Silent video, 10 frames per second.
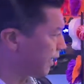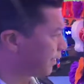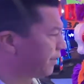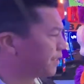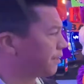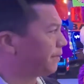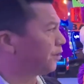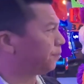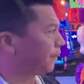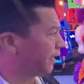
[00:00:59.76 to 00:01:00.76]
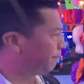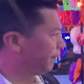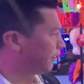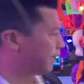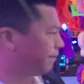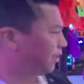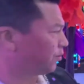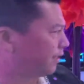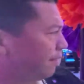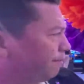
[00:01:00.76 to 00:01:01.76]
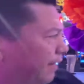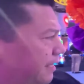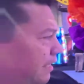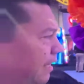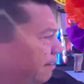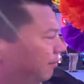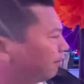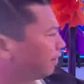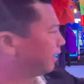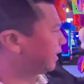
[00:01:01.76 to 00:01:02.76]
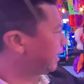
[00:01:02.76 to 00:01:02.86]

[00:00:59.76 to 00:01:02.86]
There is some interplayability between the base game grid